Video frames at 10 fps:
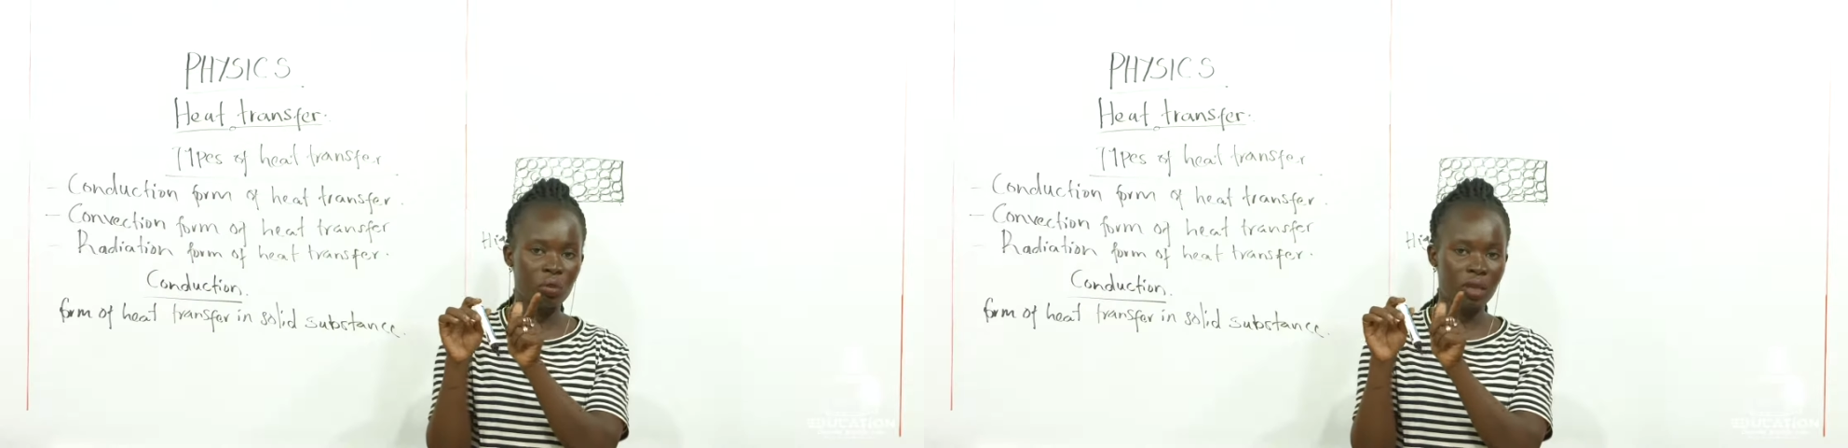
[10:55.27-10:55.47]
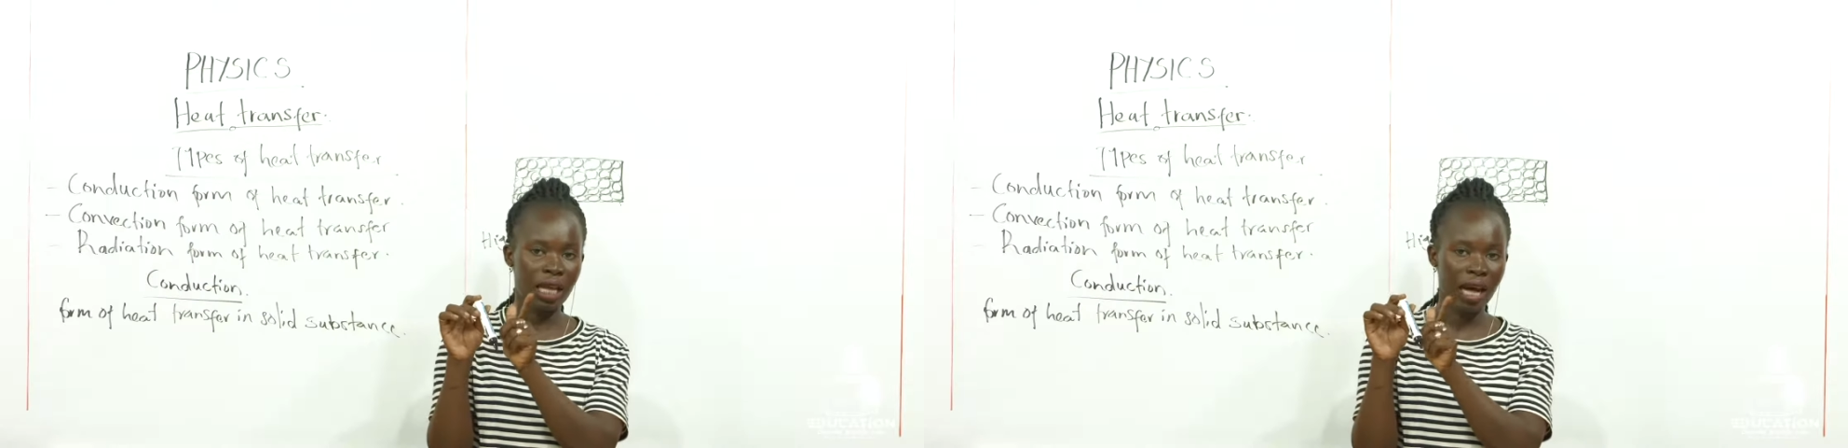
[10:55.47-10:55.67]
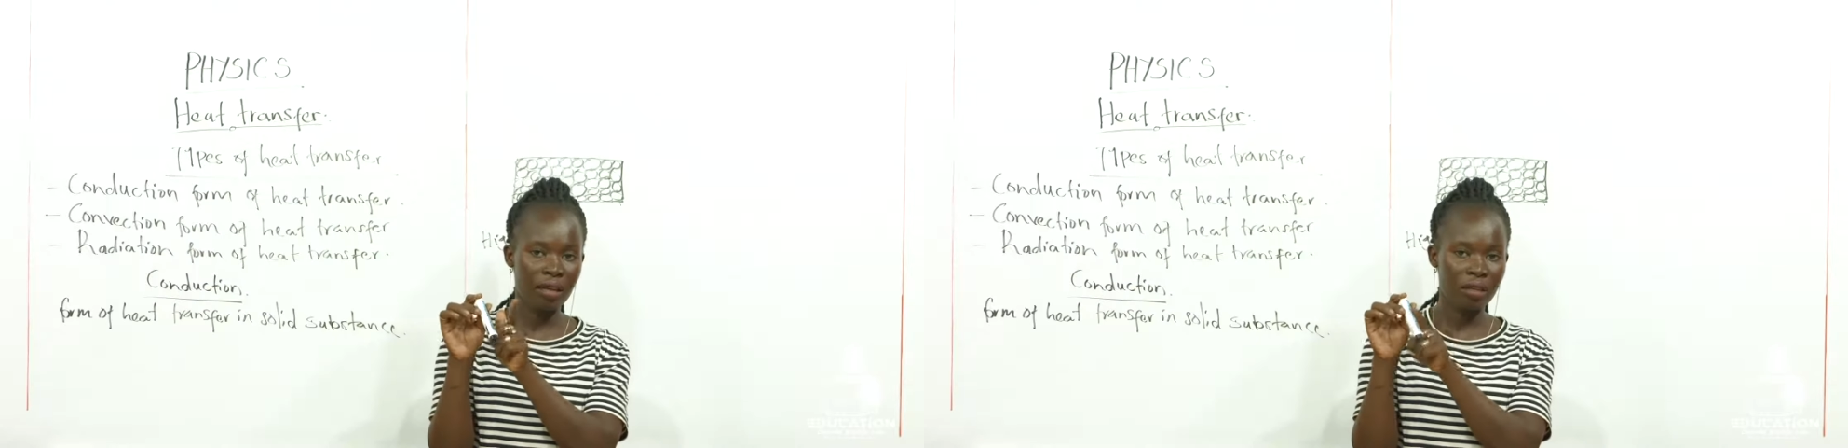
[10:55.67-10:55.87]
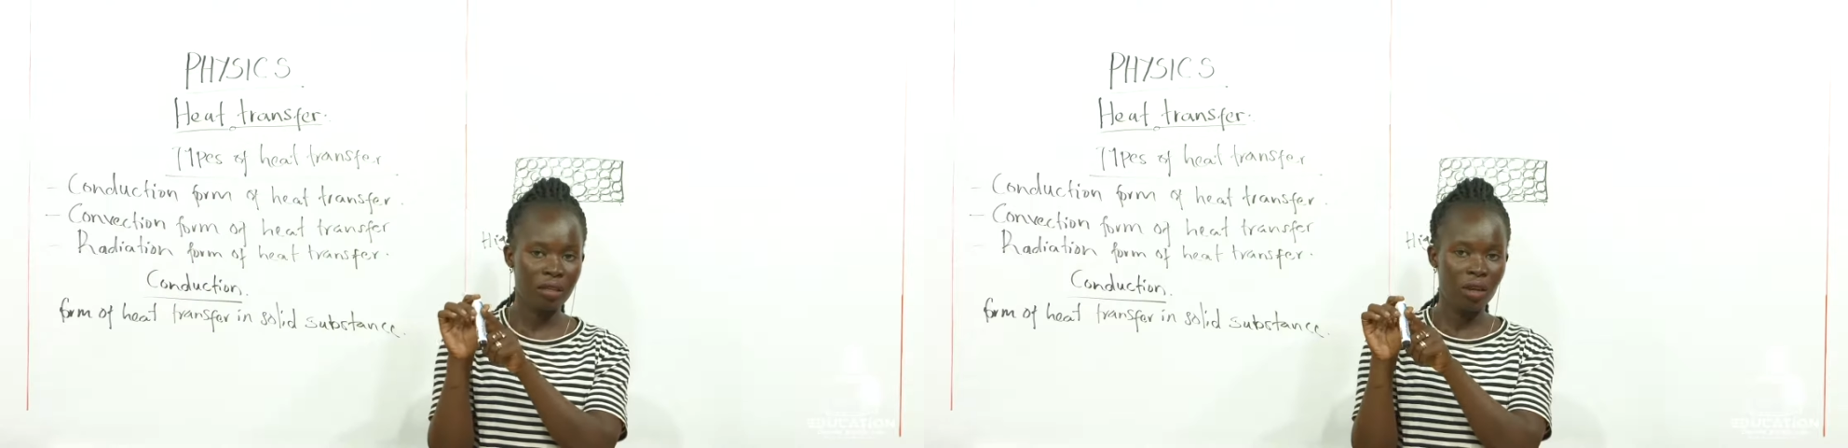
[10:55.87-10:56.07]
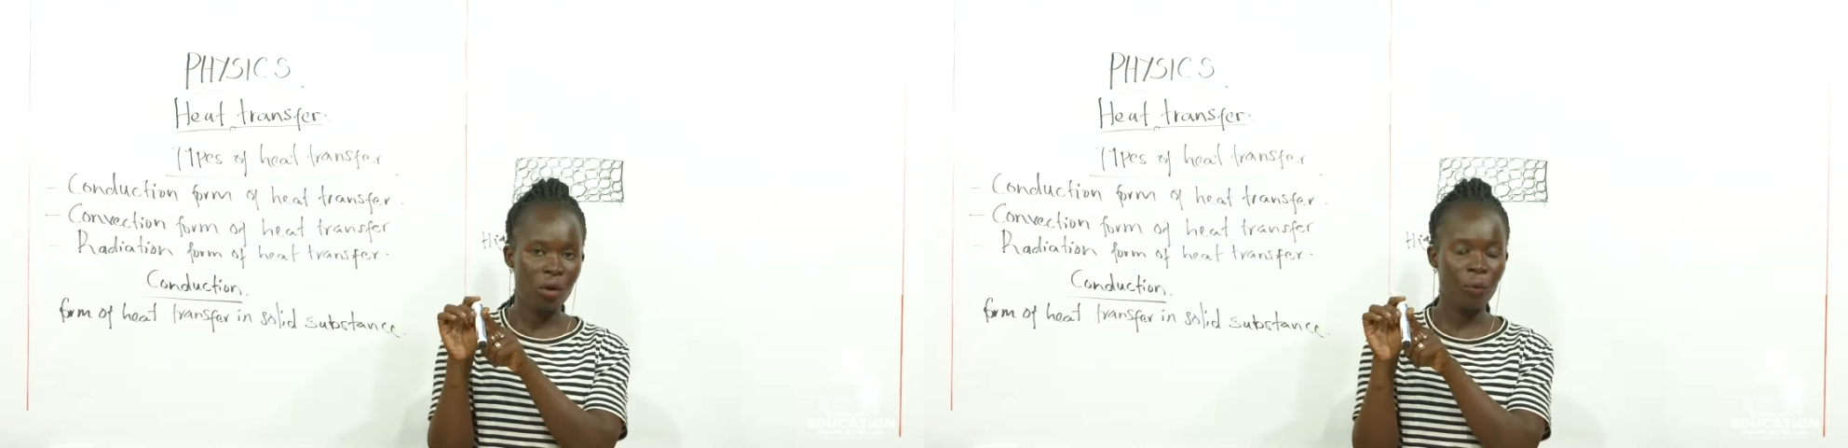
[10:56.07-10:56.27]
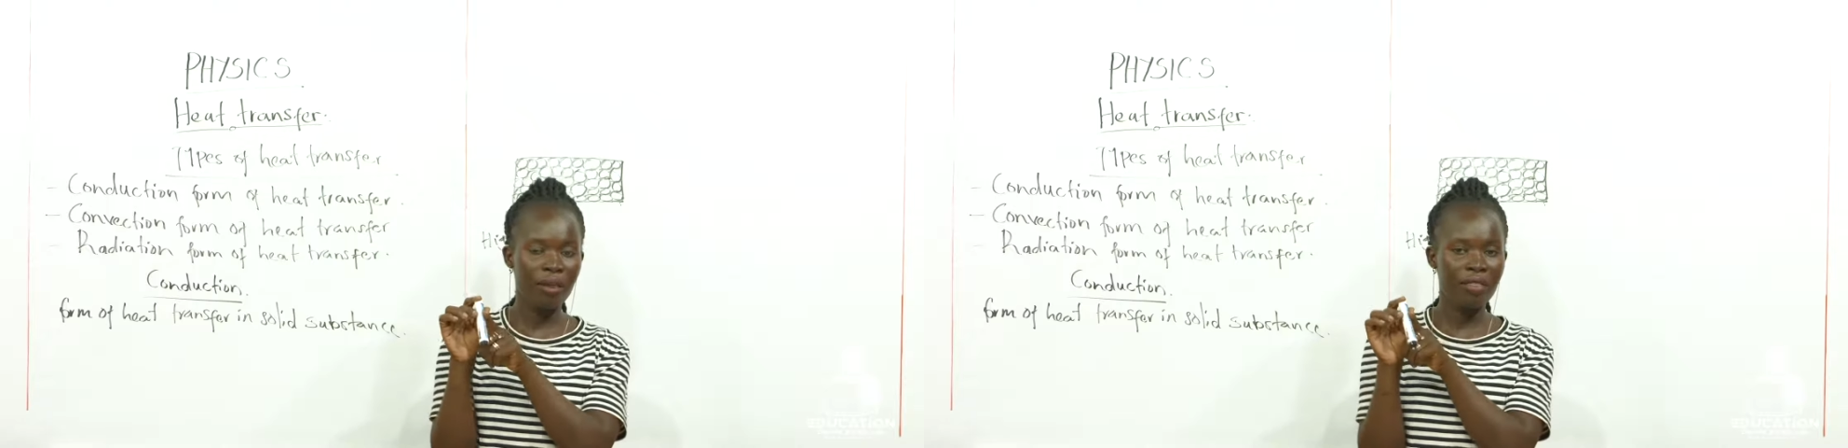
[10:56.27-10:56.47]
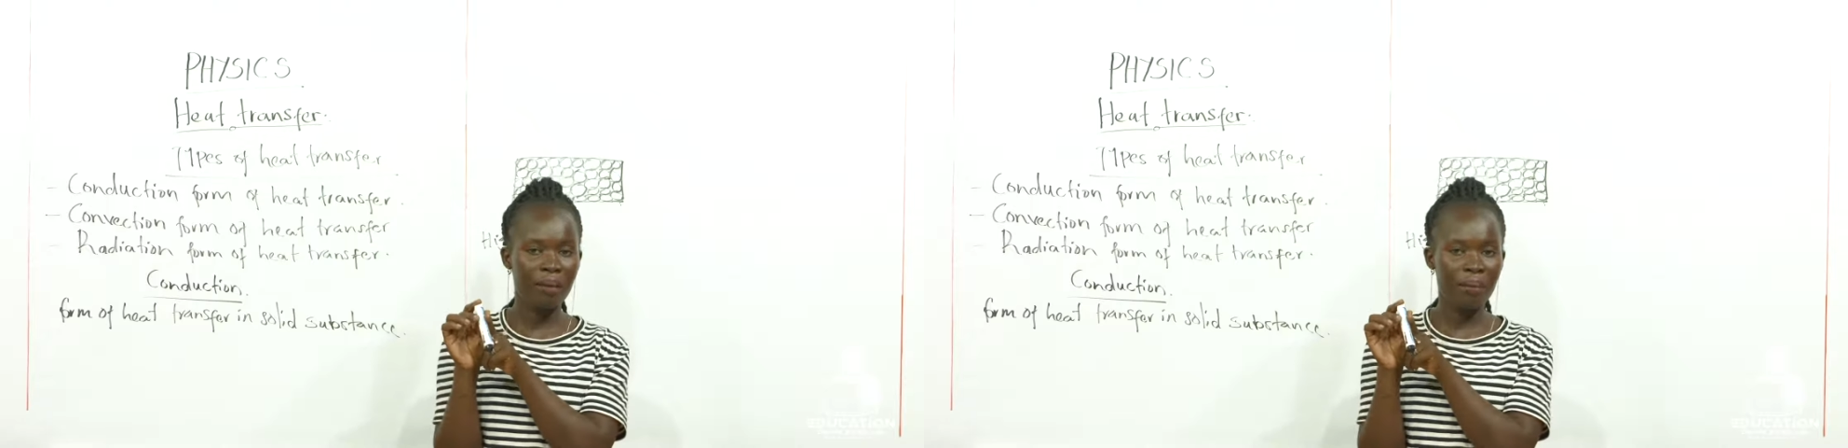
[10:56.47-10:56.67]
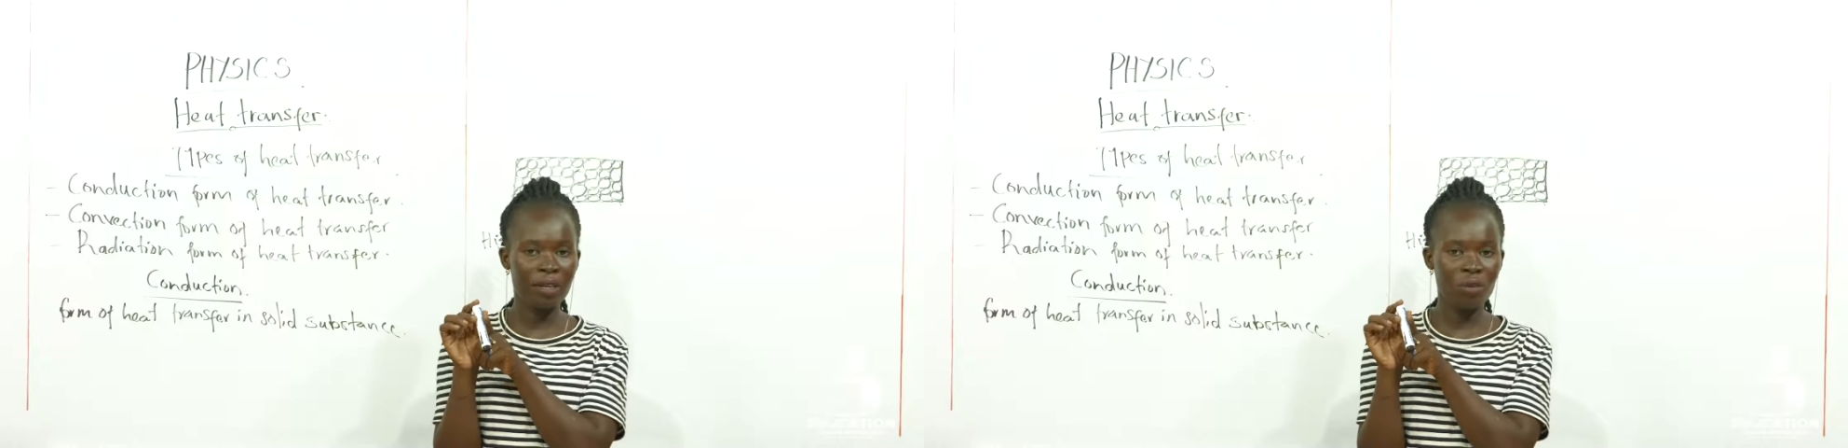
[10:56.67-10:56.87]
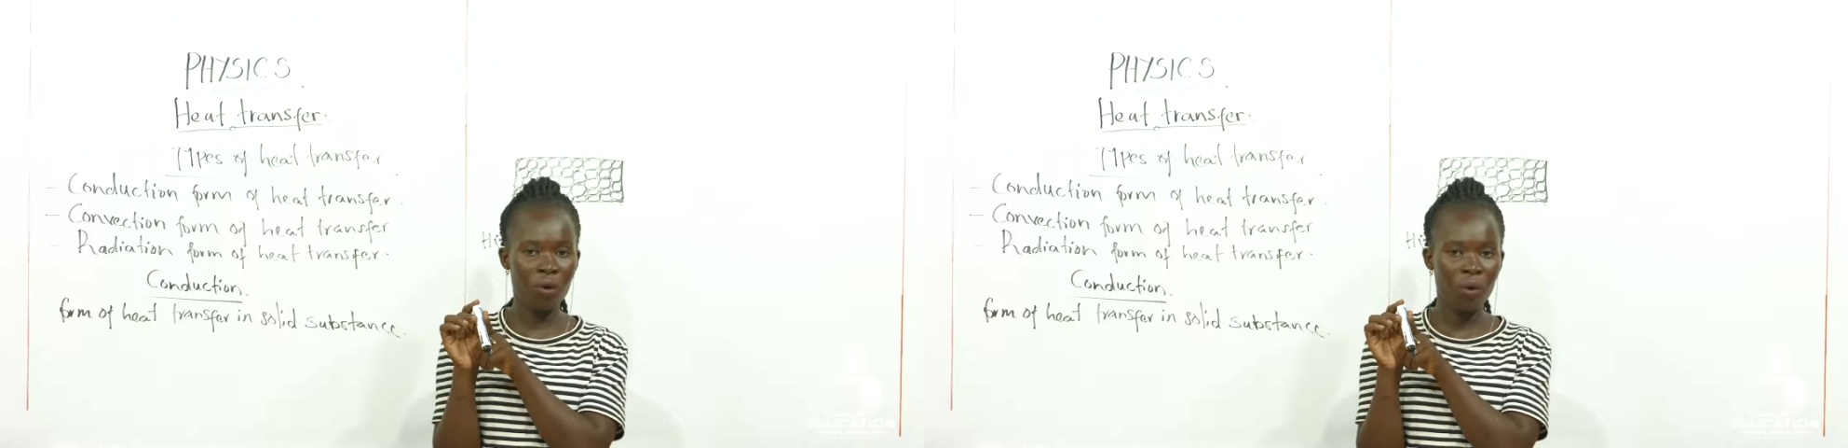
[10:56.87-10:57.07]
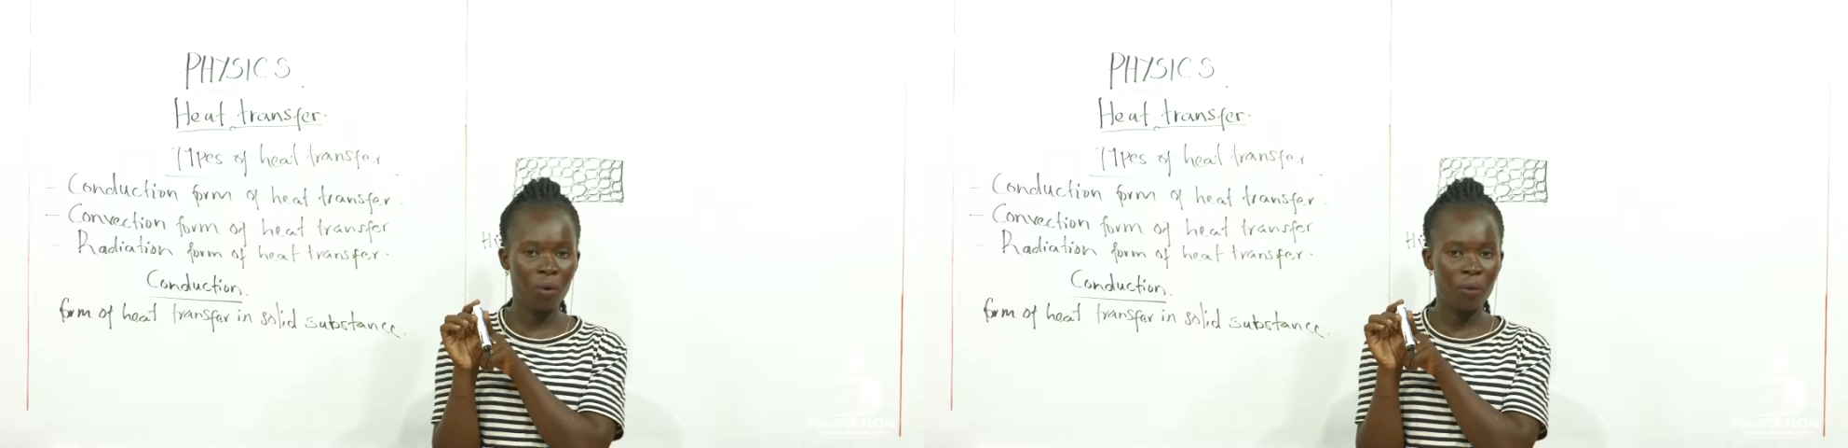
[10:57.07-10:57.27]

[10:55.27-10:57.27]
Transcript: with the metal.